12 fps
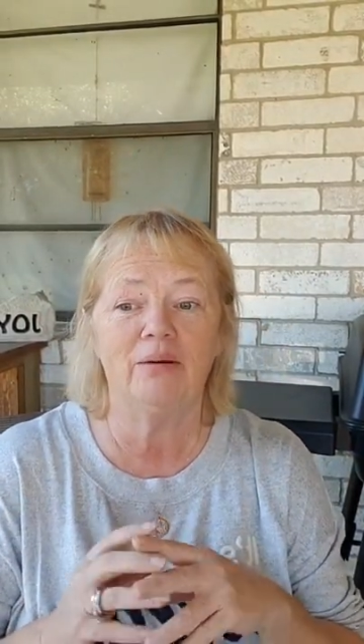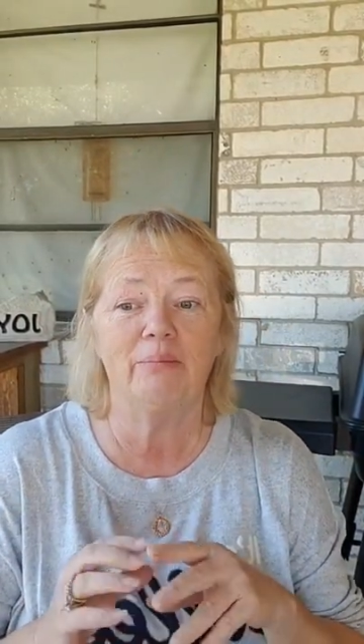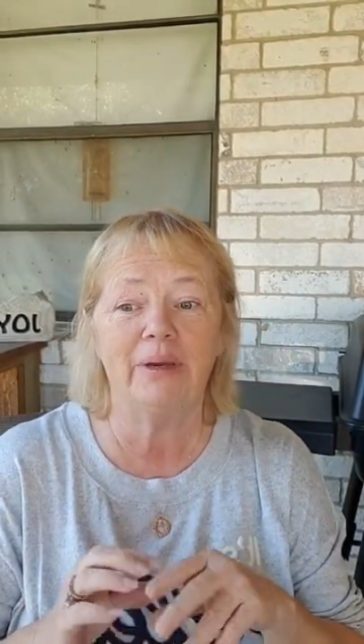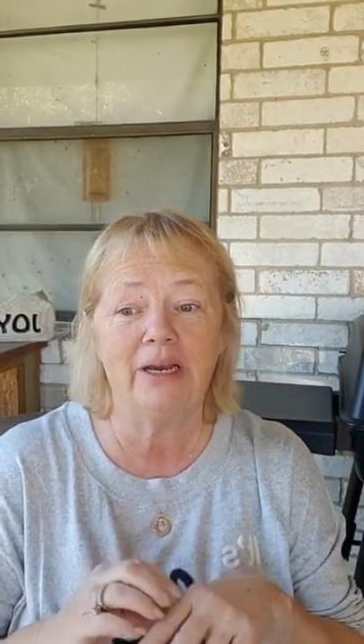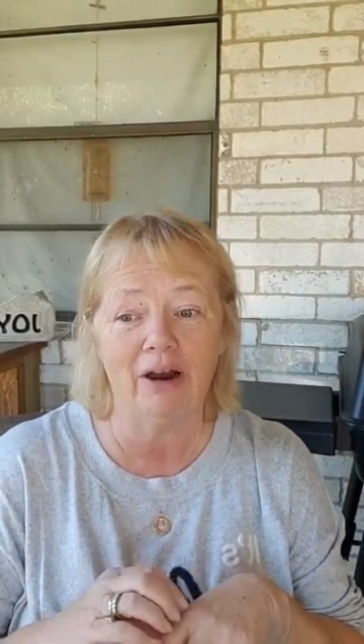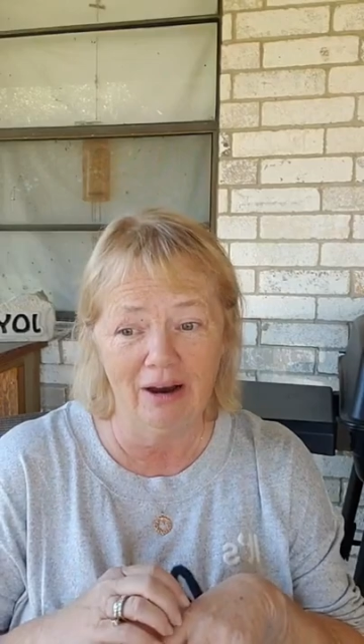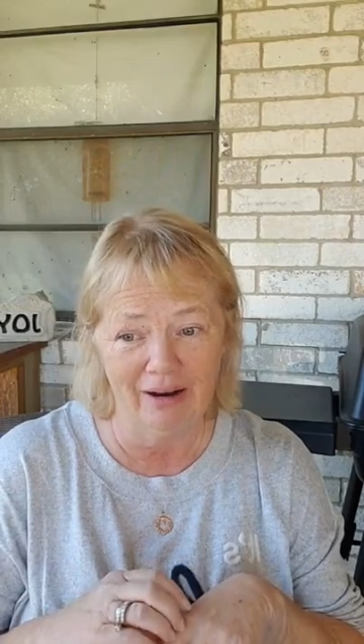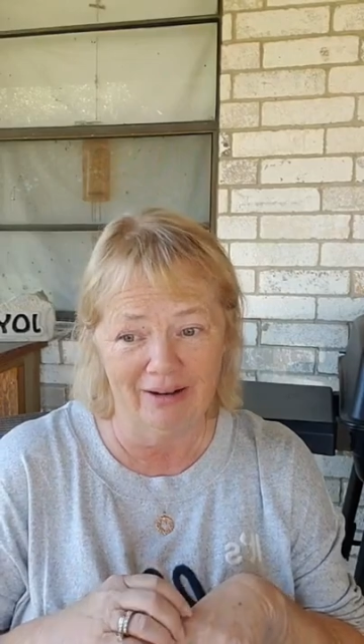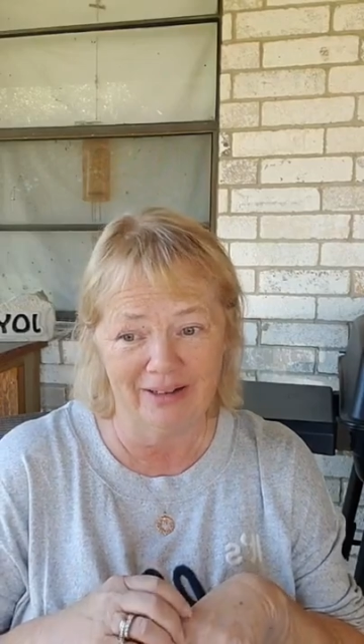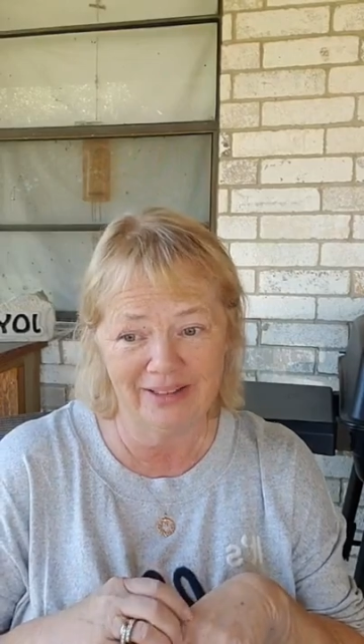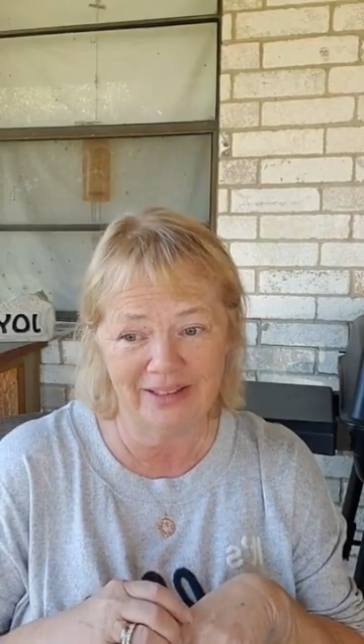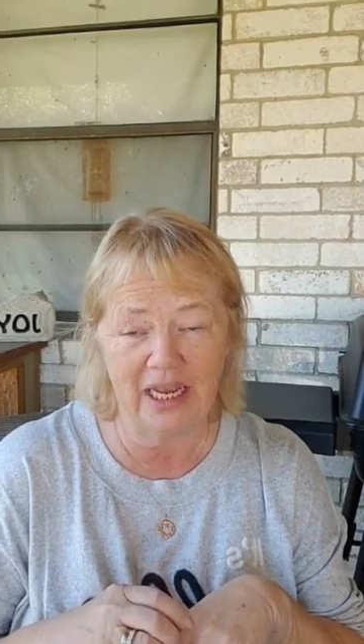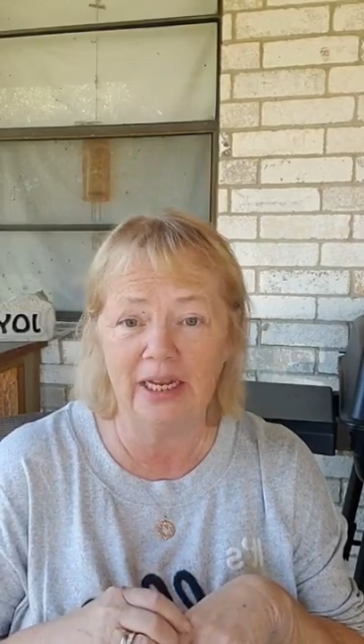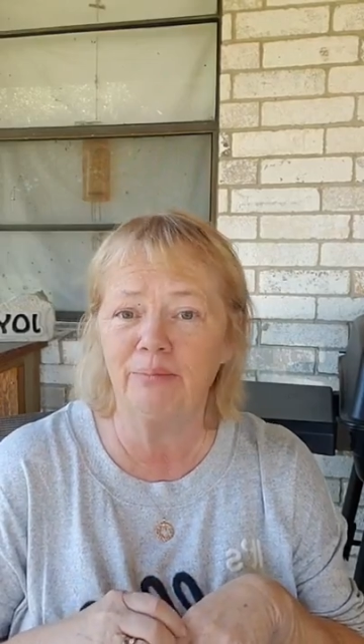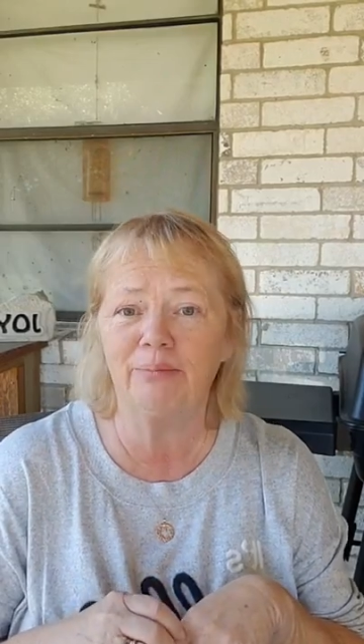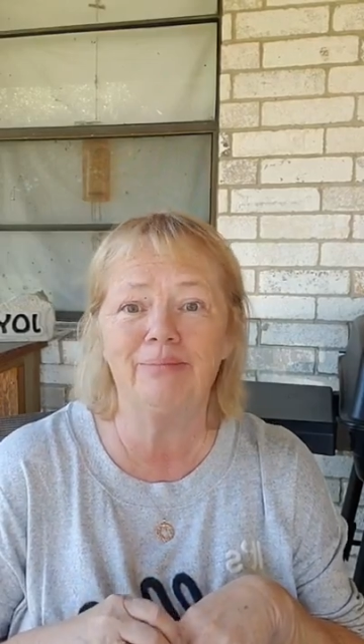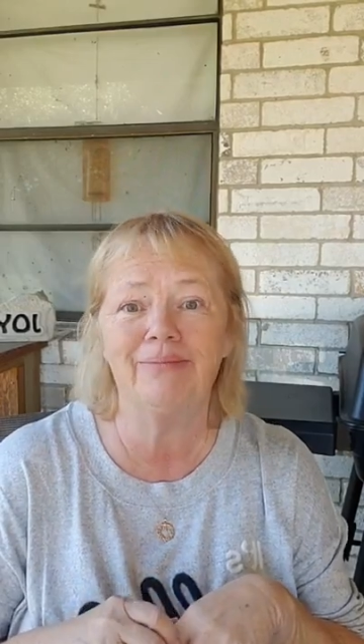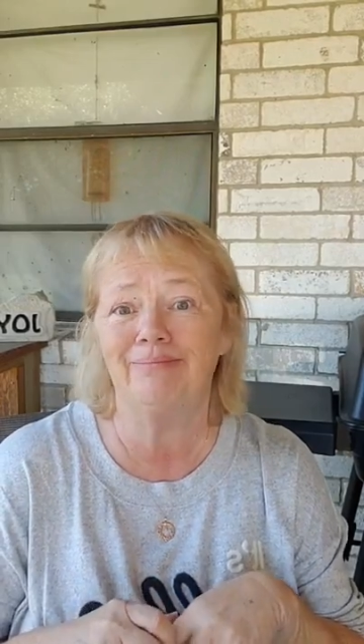Because, and
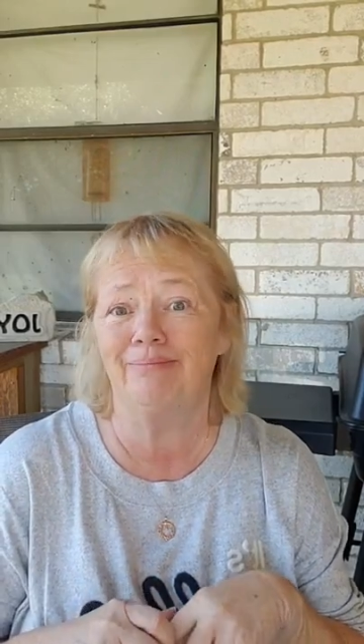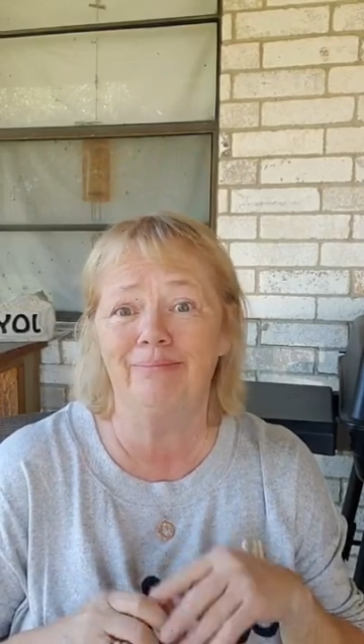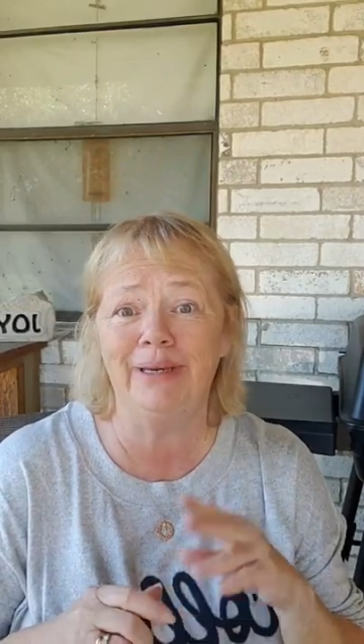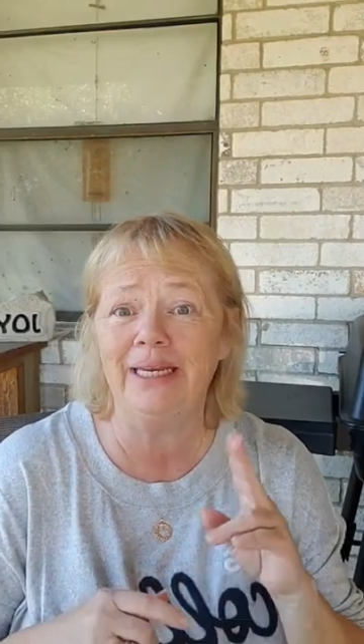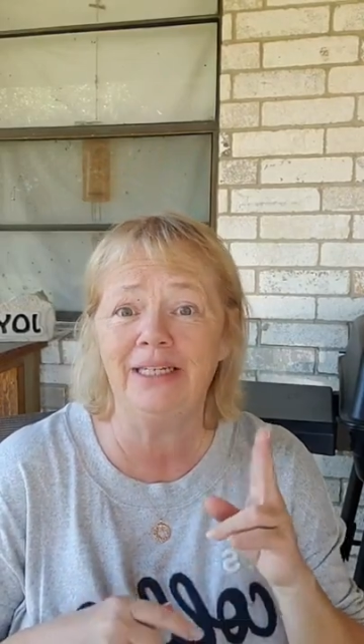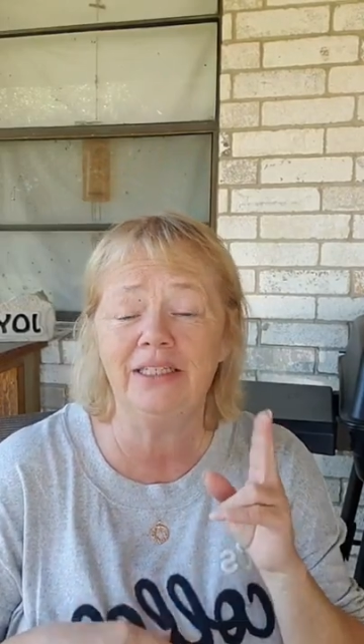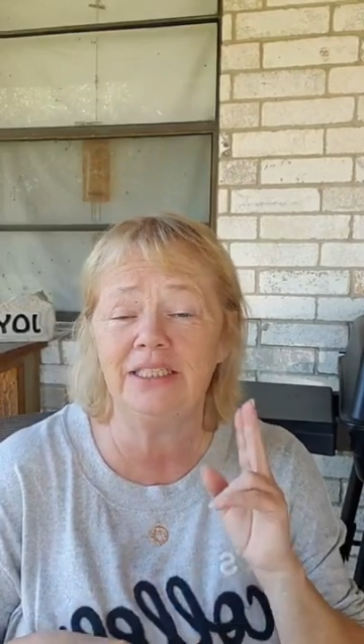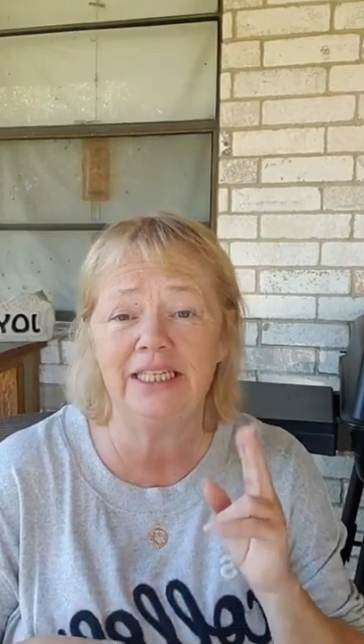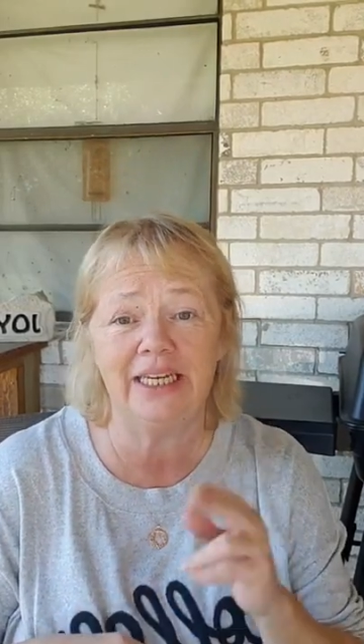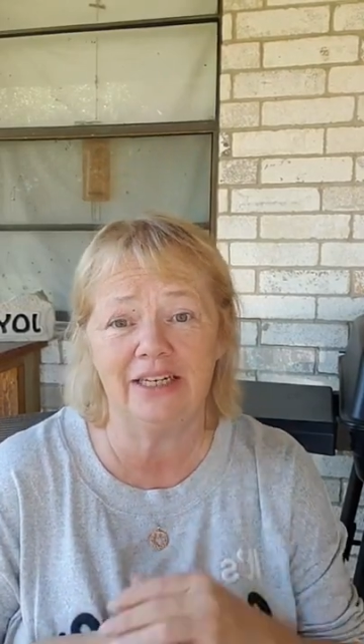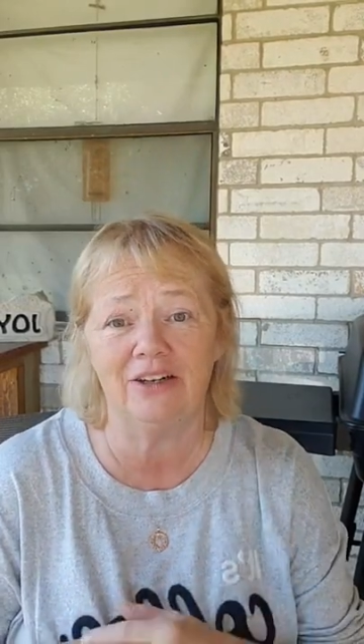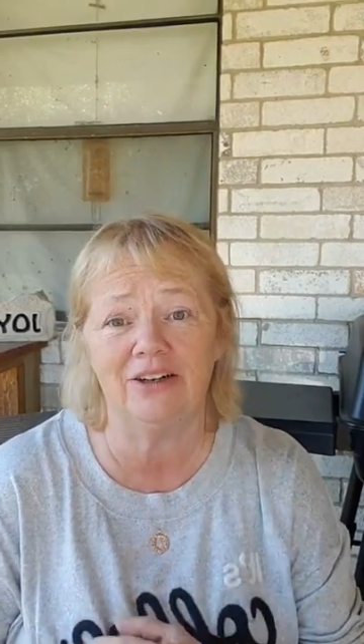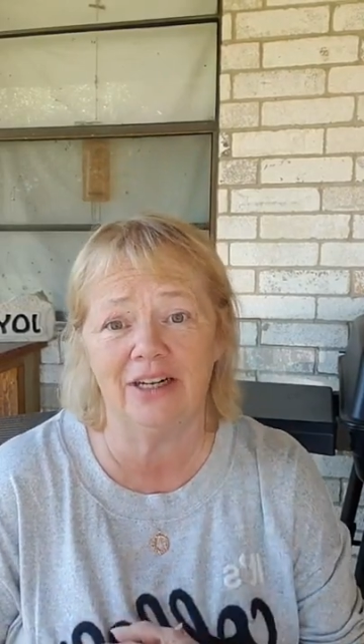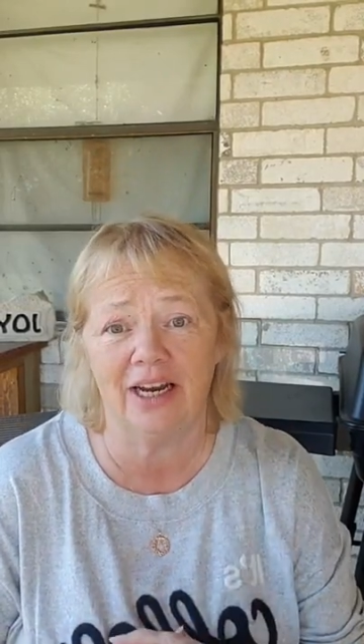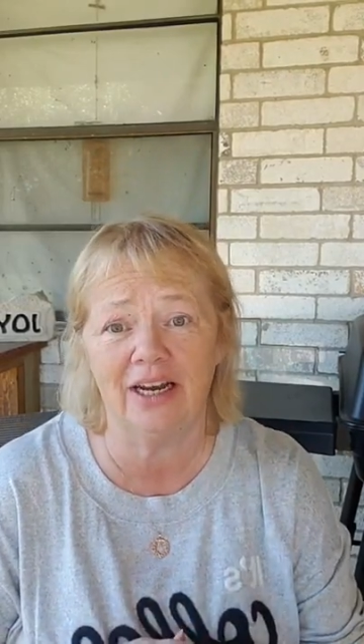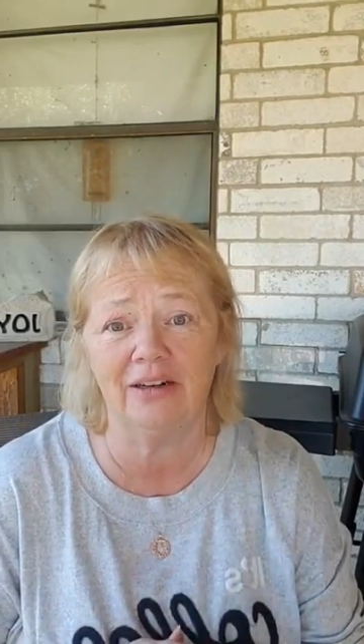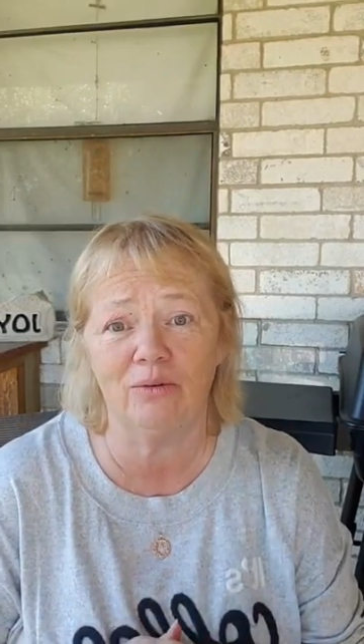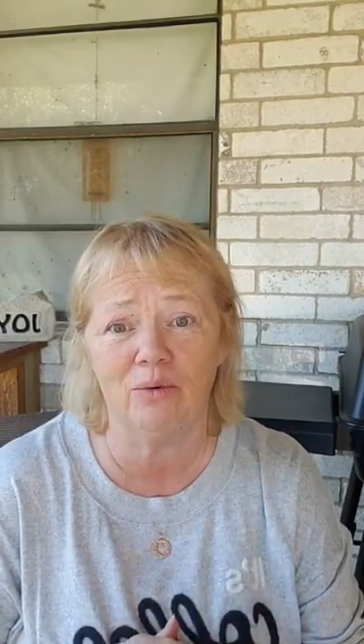me and Deanna are not